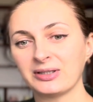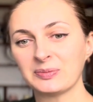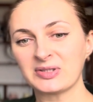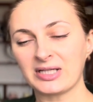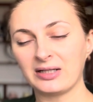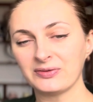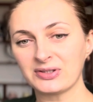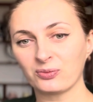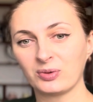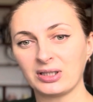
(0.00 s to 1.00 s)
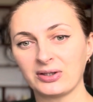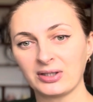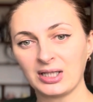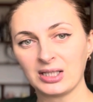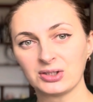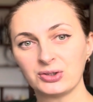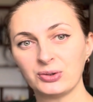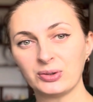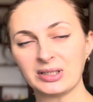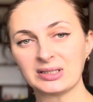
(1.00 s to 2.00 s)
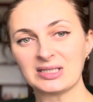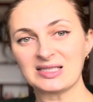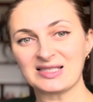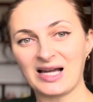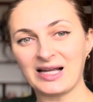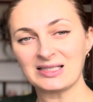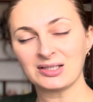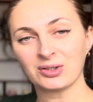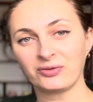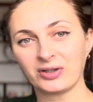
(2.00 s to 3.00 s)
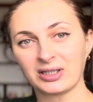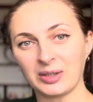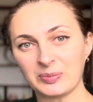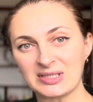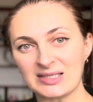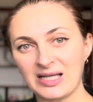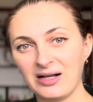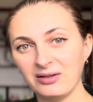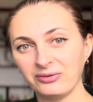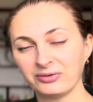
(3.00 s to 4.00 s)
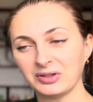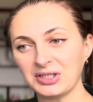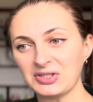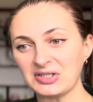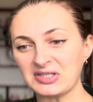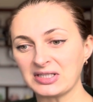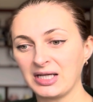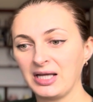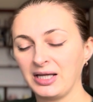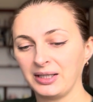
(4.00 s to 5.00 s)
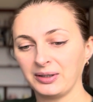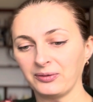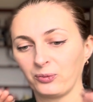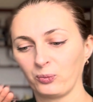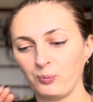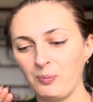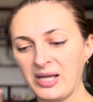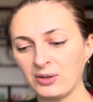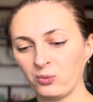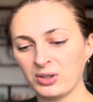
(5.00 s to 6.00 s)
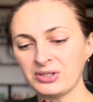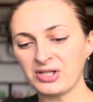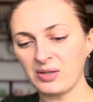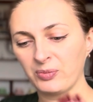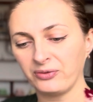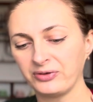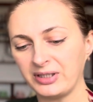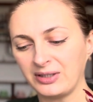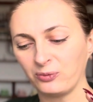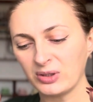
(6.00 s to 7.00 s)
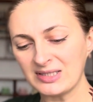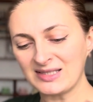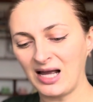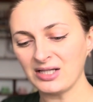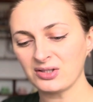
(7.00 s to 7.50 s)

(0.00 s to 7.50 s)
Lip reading: themselves with doing the sizing of a cup itself. They just make one shape of the one size